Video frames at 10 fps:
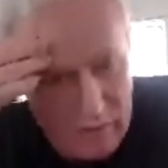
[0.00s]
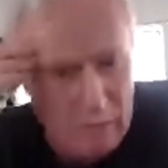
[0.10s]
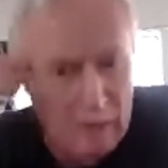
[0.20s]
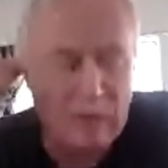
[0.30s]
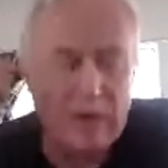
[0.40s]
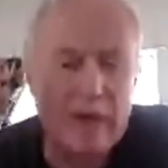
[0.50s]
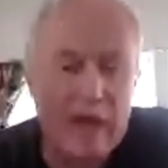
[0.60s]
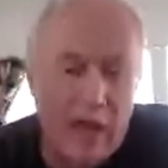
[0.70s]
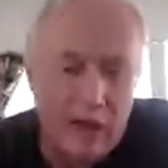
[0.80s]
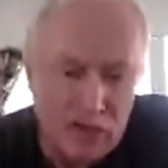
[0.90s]
and stuff where
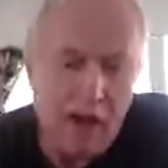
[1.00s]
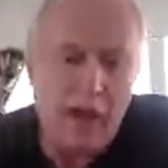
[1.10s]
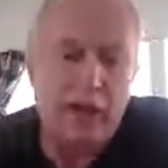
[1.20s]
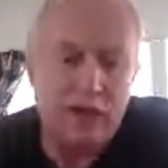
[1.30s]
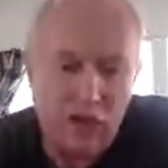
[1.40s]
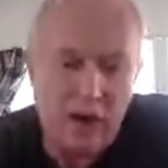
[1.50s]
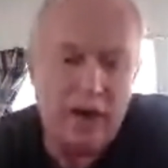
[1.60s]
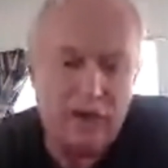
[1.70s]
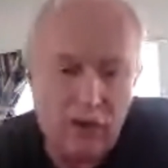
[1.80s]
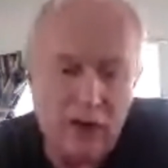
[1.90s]
people think, try,
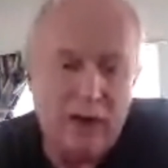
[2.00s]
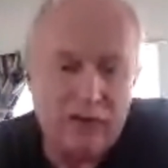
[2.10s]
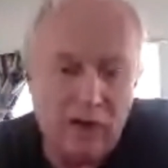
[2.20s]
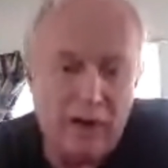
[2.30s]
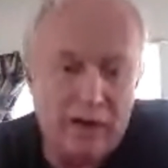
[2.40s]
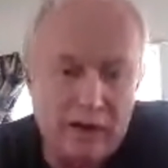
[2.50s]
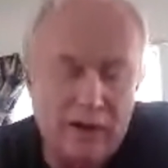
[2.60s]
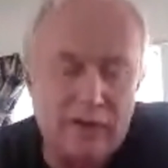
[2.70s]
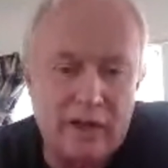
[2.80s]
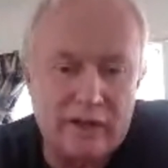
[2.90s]

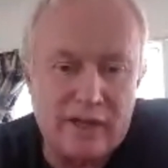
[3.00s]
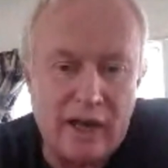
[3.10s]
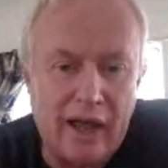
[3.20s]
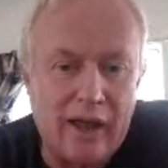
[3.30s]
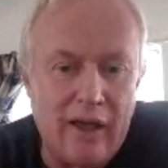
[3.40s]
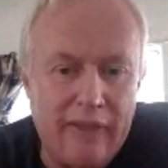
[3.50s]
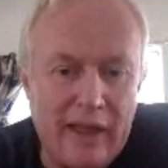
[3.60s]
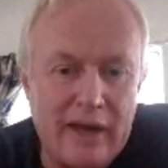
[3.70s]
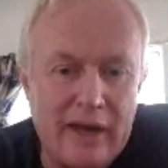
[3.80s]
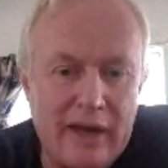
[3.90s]
and they say
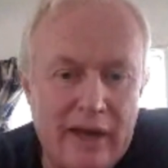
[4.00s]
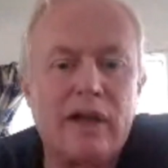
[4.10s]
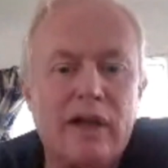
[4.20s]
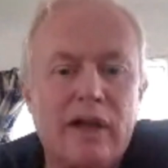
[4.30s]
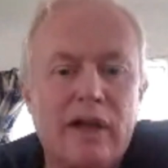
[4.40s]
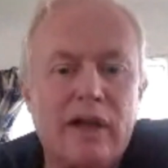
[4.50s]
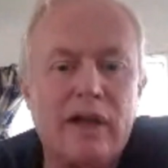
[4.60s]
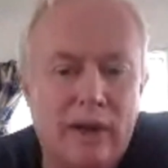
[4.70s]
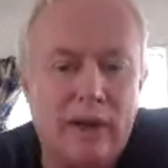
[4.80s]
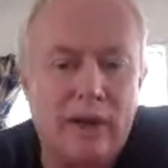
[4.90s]
like they don't get
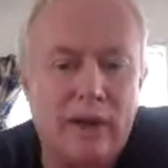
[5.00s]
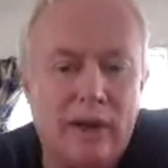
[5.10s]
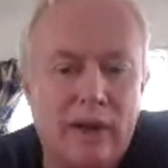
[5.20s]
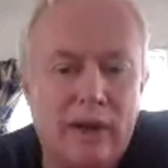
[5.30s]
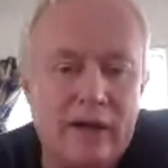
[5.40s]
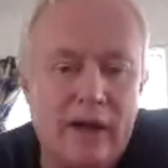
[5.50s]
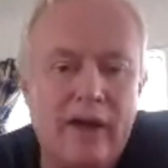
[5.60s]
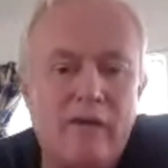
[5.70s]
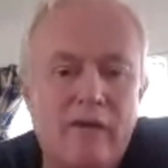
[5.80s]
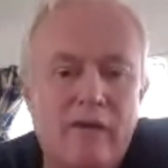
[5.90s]
anywhere,
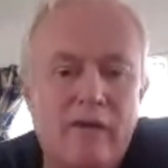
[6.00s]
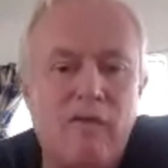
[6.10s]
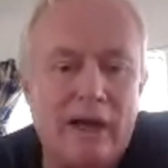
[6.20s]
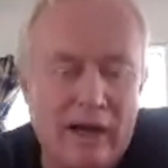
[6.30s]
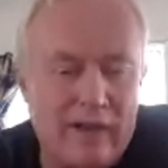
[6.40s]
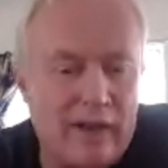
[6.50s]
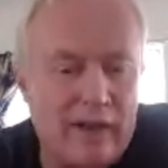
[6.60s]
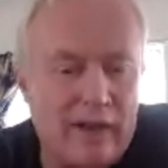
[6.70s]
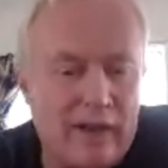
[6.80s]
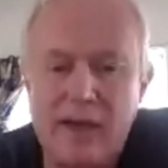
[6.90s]
and
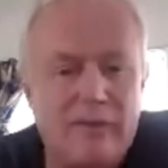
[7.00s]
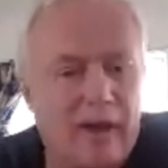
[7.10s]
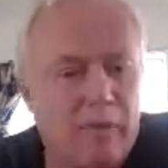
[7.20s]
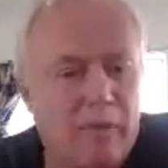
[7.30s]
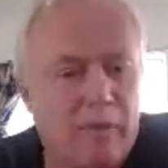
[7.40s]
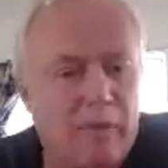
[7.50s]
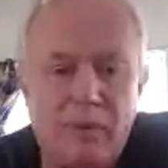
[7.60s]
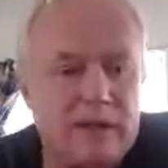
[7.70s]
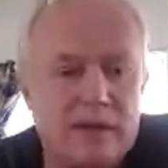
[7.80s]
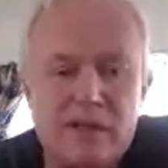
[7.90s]
finally they say I give
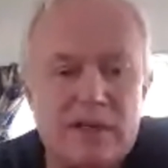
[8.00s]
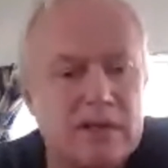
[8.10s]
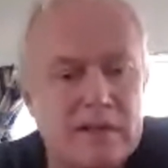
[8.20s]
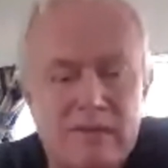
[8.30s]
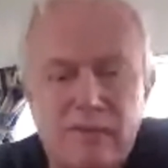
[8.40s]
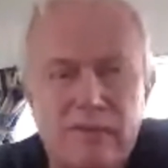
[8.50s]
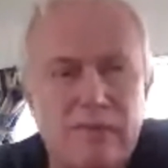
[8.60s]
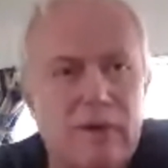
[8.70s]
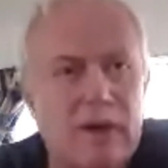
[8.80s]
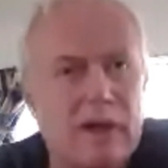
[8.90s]
up. I said this
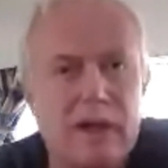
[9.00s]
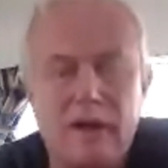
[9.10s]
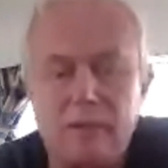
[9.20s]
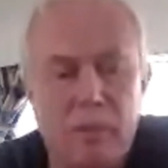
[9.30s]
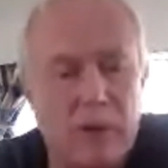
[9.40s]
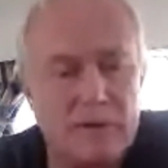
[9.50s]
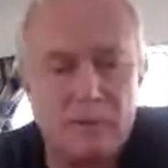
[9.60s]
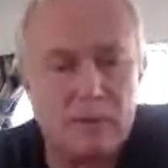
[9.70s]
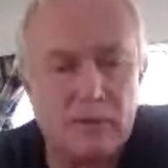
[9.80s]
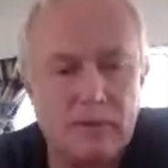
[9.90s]
is fucking
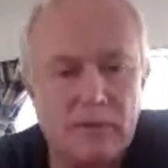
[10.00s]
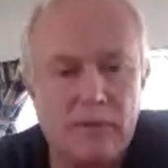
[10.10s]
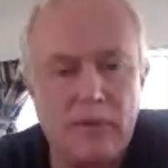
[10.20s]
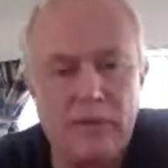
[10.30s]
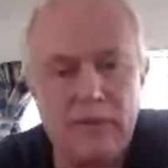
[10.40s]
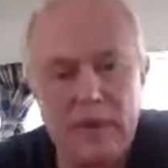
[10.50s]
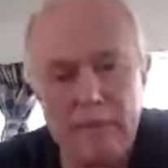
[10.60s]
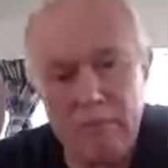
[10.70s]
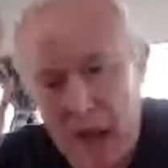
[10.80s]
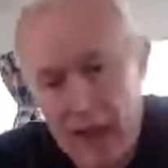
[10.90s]
impossible. And
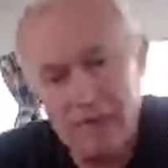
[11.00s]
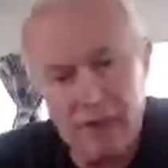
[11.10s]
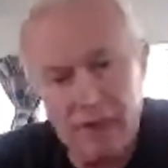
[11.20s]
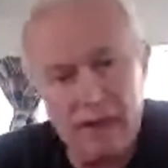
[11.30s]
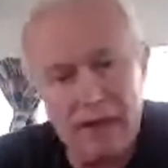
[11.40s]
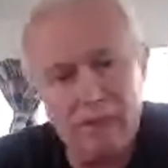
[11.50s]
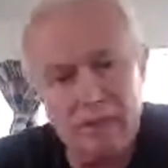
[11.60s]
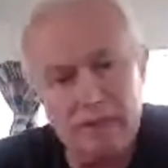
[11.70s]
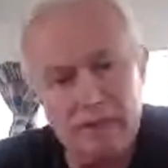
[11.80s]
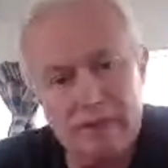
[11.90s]
then bang, then it
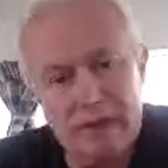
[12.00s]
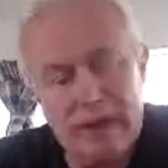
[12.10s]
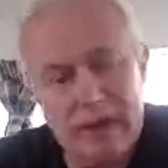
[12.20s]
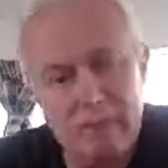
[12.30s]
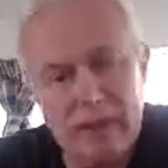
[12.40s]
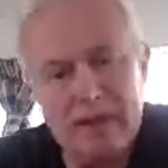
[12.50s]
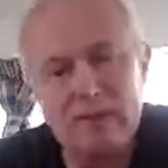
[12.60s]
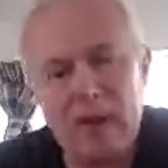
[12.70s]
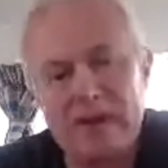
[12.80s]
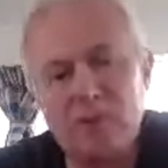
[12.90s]
happens.
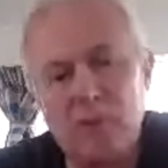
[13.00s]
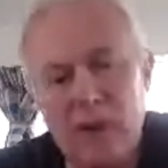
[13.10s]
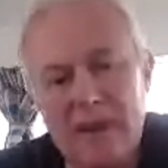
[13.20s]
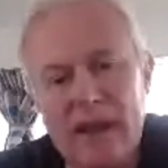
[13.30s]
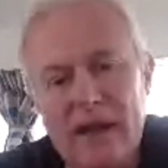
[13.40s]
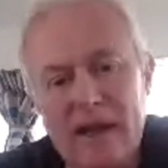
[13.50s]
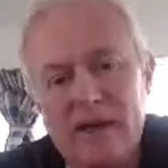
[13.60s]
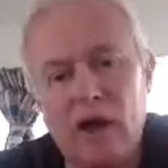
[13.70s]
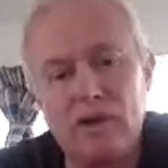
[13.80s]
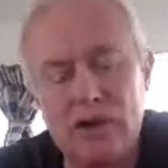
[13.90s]
But it's when they
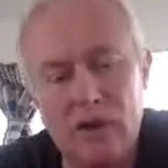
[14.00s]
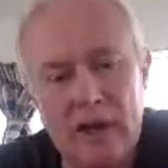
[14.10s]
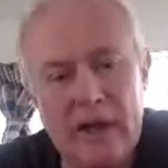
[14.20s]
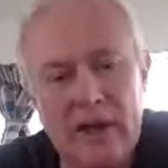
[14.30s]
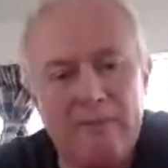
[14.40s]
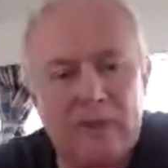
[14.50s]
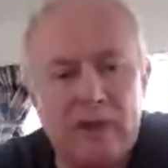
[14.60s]
let go. So